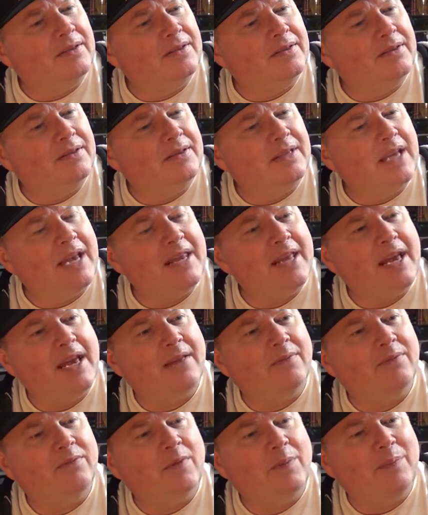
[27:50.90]
Saying
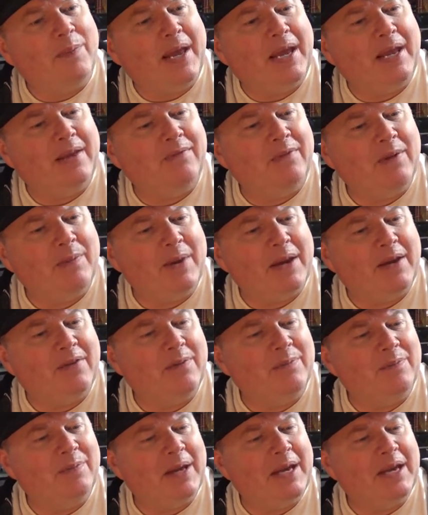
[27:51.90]
that, the back
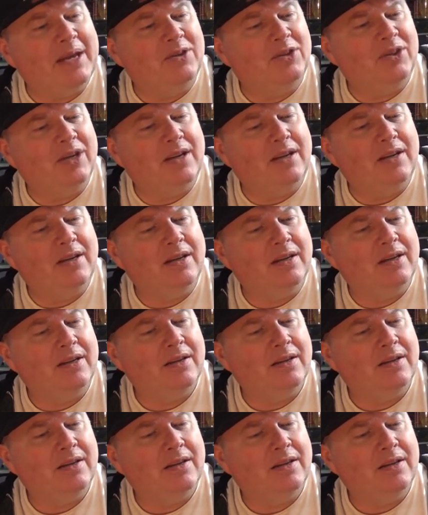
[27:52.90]
of packaging.